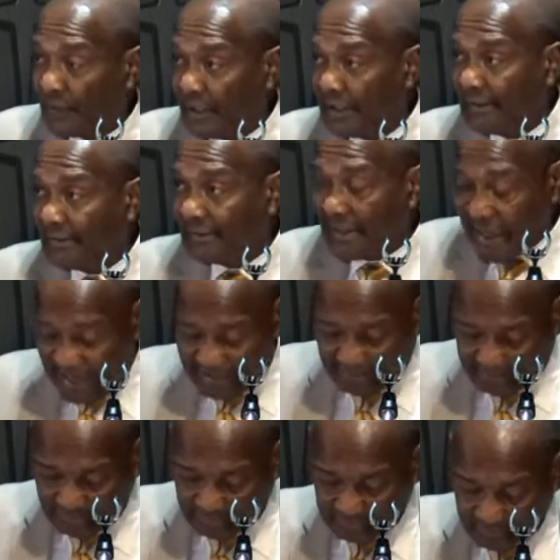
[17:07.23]
than that
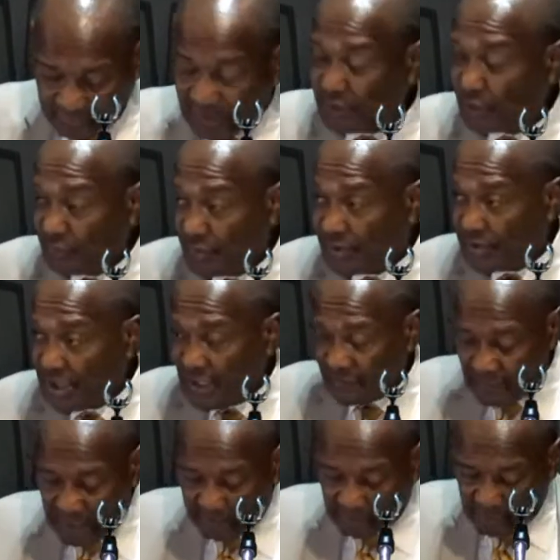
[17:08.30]
she
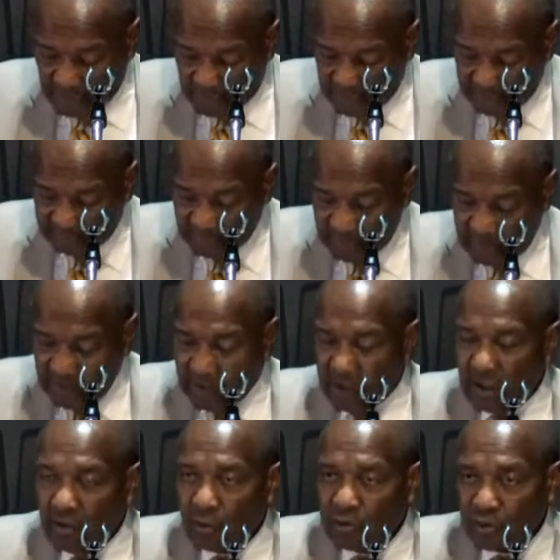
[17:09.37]
received. Yet God
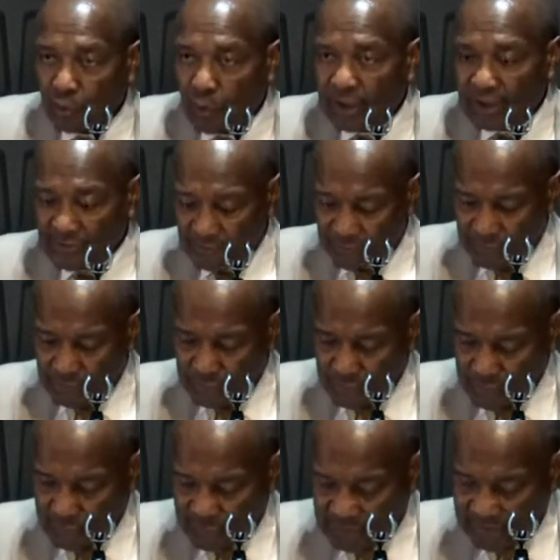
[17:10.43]
was willing
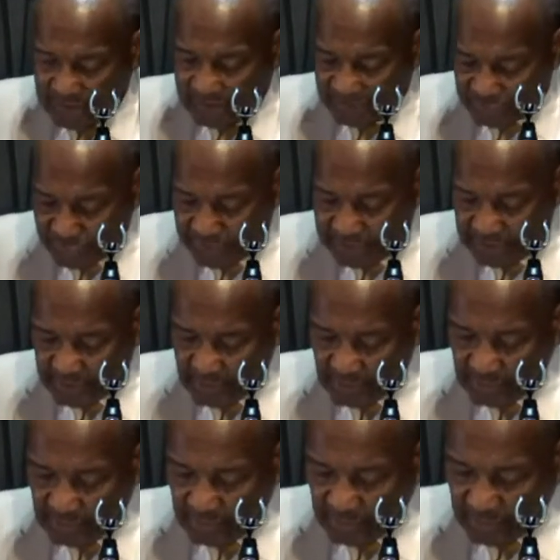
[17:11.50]
to treat
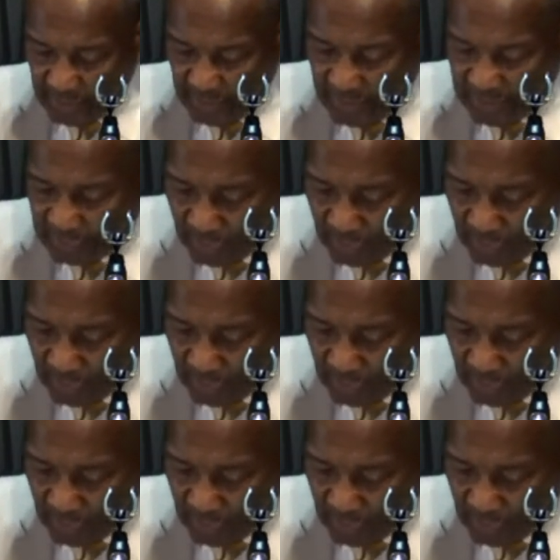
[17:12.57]
her